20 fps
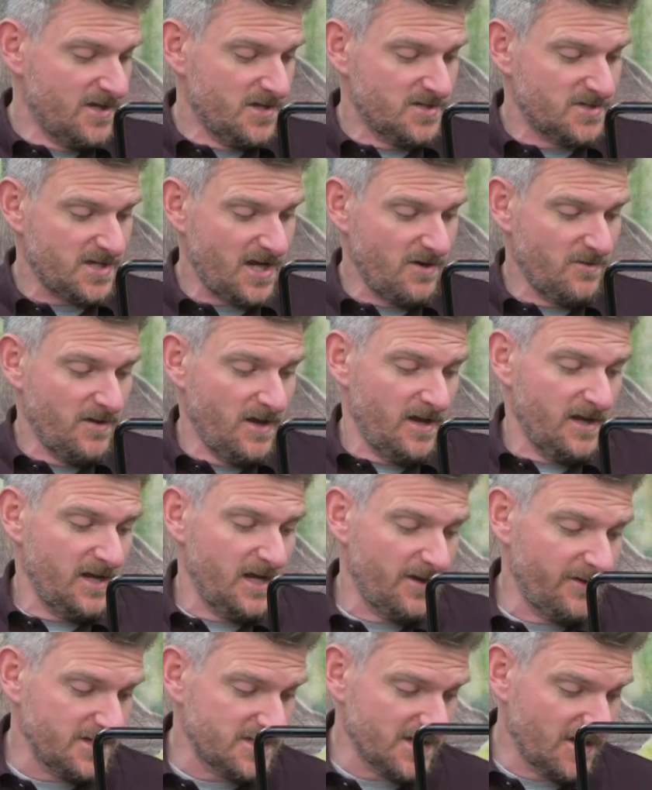So,
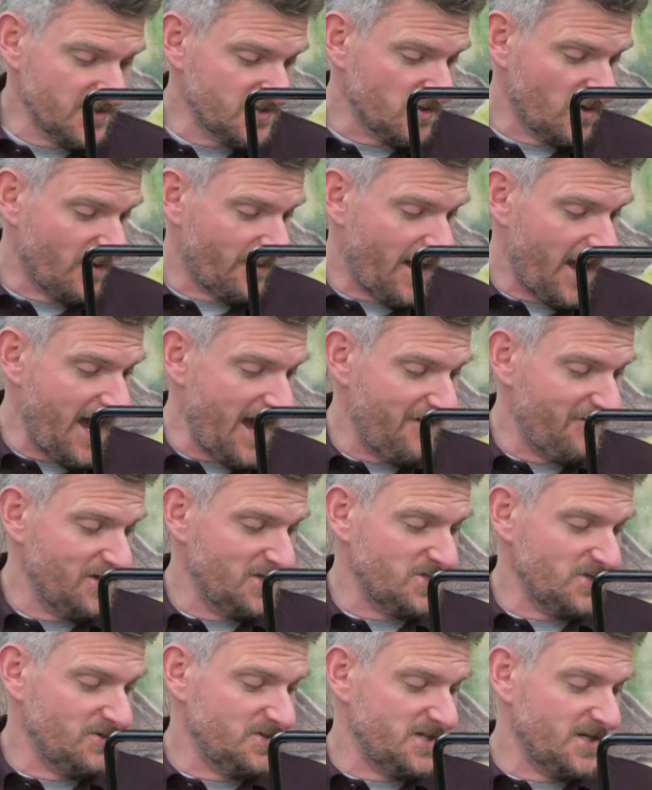it tells you all about
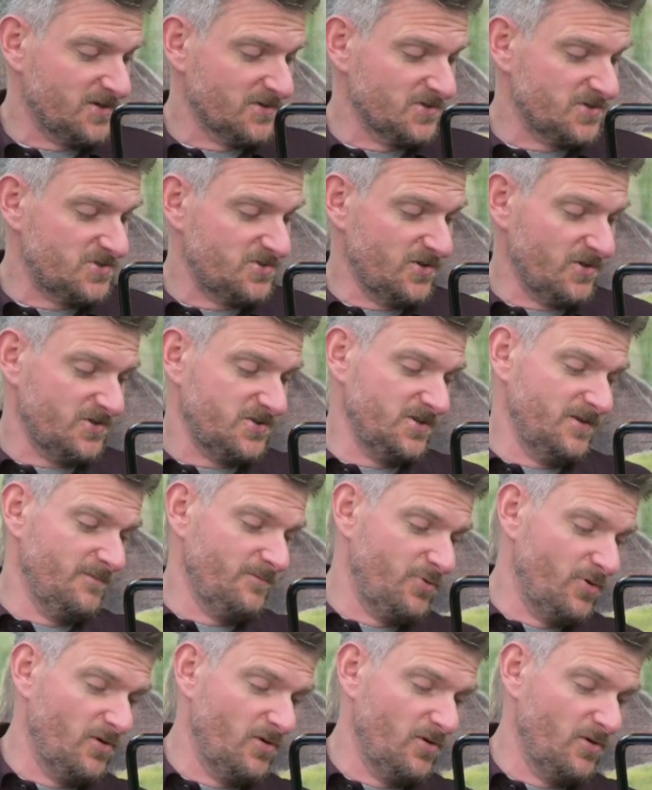heavy duty construction,